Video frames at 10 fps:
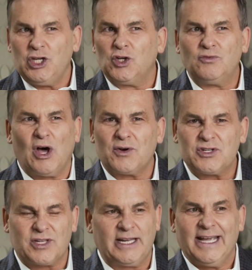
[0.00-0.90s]
you'll
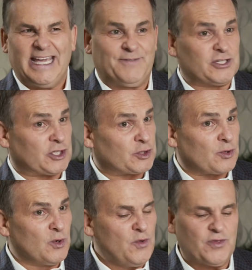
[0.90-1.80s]
notice that if it's a
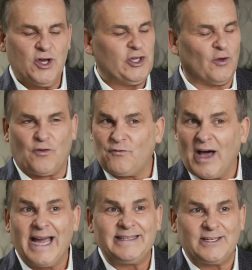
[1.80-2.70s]
truth, you'll
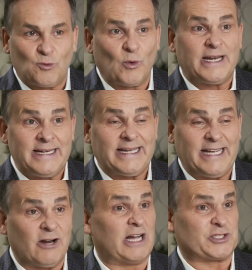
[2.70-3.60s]
find it written
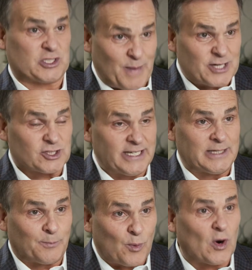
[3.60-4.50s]
here, especially
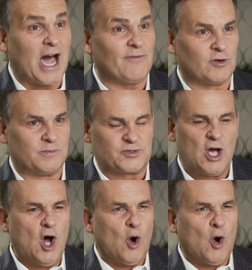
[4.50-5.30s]
in Proverbs